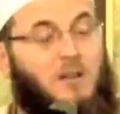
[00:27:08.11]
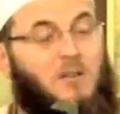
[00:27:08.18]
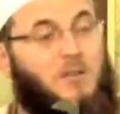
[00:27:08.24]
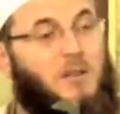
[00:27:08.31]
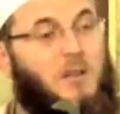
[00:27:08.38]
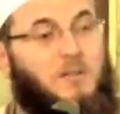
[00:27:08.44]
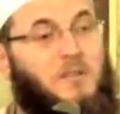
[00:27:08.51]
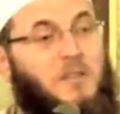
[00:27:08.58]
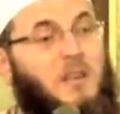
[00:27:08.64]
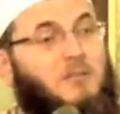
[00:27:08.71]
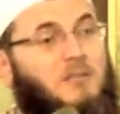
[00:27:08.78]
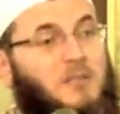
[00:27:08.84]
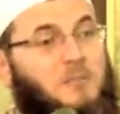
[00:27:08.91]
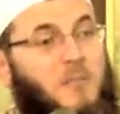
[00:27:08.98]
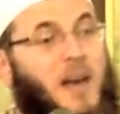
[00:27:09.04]
So if she
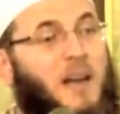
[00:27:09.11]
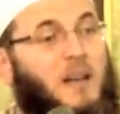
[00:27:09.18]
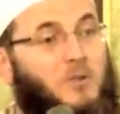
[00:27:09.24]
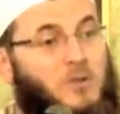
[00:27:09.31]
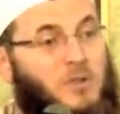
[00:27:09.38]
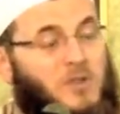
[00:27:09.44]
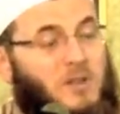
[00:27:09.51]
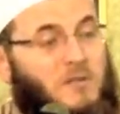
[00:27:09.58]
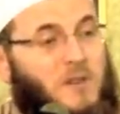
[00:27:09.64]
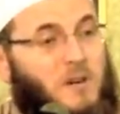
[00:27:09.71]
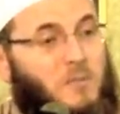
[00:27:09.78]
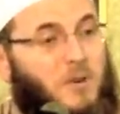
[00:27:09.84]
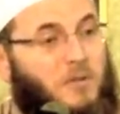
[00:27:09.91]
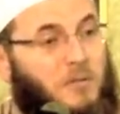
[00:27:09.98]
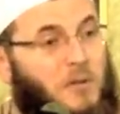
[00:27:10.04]
was married to
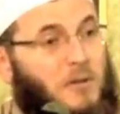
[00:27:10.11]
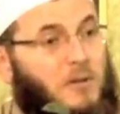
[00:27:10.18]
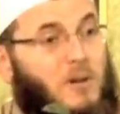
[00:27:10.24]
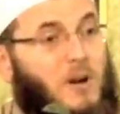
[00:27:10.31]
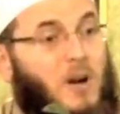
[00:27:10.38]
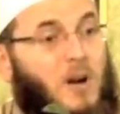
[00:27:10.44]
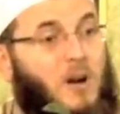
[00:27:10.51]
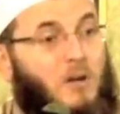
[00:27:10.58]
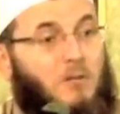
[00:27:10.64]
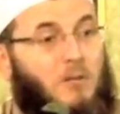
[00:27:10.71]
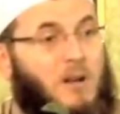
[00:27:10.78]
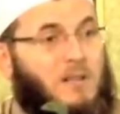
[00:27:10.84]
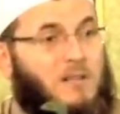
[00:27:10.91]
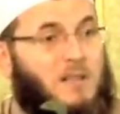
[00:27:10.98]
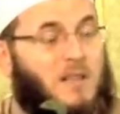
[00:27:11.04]
several before,
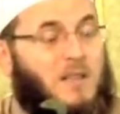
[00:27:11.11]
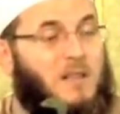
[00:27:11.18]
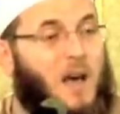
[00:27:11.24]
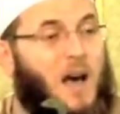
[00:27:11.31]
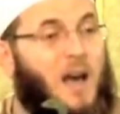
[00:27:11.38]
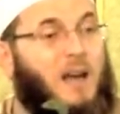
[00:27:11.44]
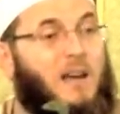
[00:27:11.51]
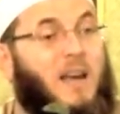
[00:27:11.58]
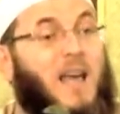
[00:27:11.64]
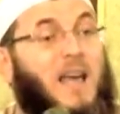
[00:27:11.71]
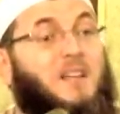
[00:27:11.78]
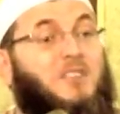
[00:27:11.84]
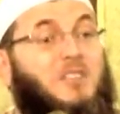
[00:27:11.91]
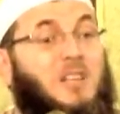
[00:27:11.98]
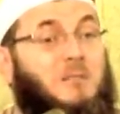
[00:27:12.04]
once they died
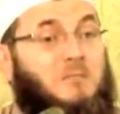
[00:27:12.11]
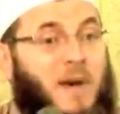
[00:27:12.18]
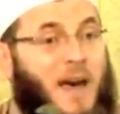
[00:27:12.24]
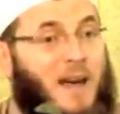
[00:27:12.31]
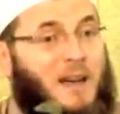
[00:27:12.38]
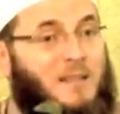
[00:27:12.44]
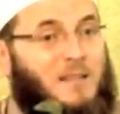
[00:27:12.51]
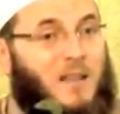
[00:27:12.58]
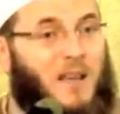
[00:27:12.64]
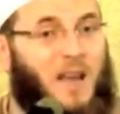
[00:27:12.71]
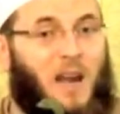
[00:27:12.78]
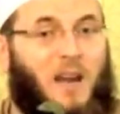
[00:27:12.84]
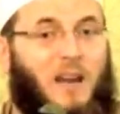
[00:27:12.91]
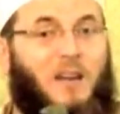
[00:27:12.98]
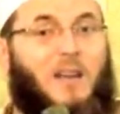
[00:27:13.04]
and she marries
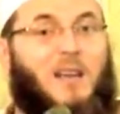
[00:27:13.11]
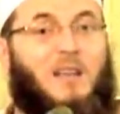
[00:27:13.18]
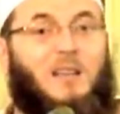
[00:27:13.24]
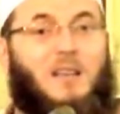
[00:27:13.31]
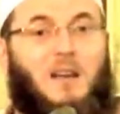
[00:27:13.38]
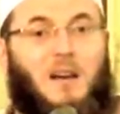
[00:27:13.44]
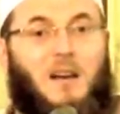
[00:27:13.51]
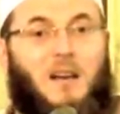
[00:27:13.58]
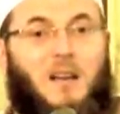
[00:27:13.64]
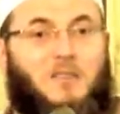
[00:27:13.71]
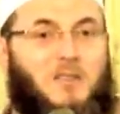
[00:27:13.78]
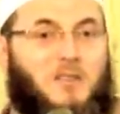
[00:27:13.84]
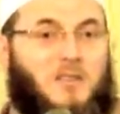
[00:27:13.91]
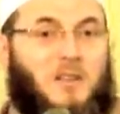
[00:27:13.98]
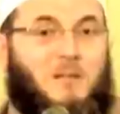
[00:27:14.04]
again, the
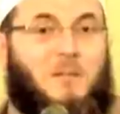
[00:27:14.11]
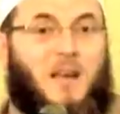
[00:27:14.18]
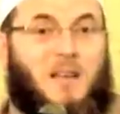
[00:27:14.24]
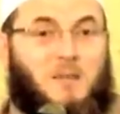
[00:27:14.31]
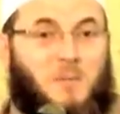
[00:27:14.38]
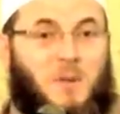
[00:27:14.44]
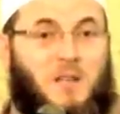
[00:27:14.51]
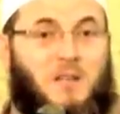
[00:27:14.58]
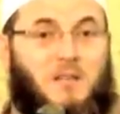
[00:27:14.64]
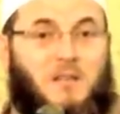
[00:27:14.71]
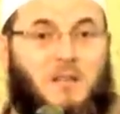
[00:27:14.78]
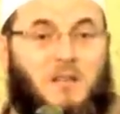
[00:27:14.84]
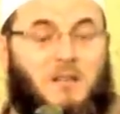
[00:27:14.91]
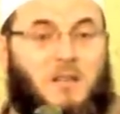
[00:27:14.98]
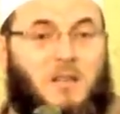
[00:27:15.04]
relationship has been
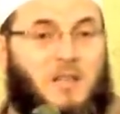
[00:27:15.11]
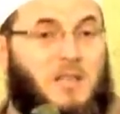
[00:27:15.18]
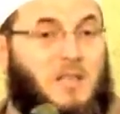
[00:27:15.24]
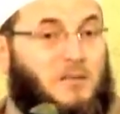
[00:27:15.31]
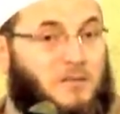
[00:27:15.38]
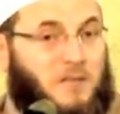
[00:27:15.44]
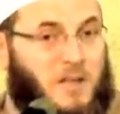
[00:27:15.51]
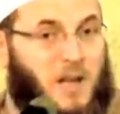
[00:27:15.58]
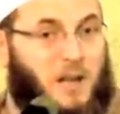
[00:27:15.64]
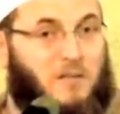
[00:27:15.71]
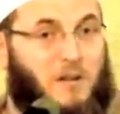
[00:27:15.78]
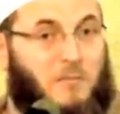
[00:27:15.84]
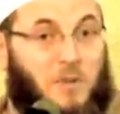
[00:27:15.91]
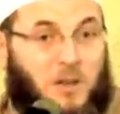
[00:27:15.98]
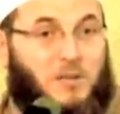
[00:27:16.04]
discontinued
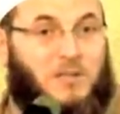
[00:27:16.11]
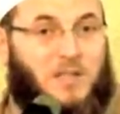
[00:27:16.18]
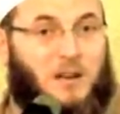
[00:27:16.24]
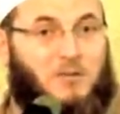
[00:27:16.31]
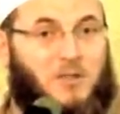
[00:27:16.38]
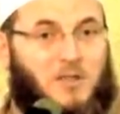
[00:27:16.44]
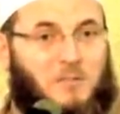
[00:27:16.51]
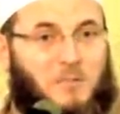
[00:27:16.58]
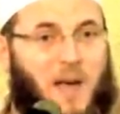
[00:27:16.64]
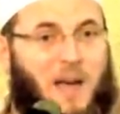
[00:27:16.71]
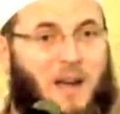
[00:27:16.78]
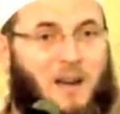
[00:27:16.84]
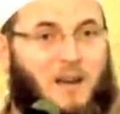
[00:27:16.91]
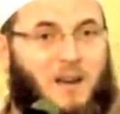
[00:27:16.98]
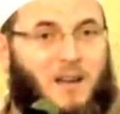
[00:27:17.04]
forever because now she's
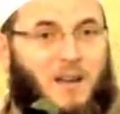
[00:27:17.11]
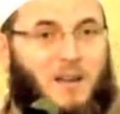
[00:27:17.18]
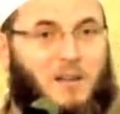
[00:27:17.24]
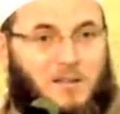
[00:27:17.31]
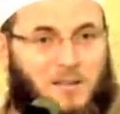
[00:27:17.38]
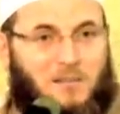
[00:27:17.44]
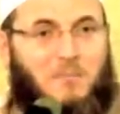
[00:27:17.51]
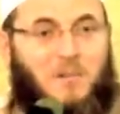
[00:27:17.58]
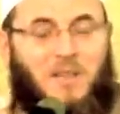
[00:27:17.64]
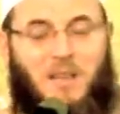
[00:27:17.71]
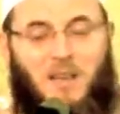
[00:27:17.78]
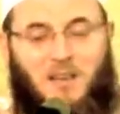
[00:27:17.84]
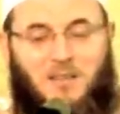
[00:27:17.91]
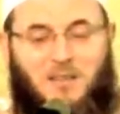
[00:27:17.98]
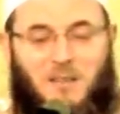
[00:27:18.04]
married
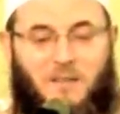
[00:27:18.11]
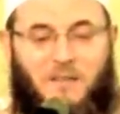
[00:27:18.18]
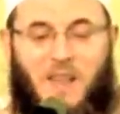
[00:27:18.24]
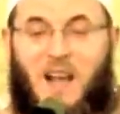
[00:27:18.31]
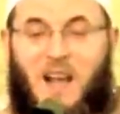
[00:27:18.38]
somebody else.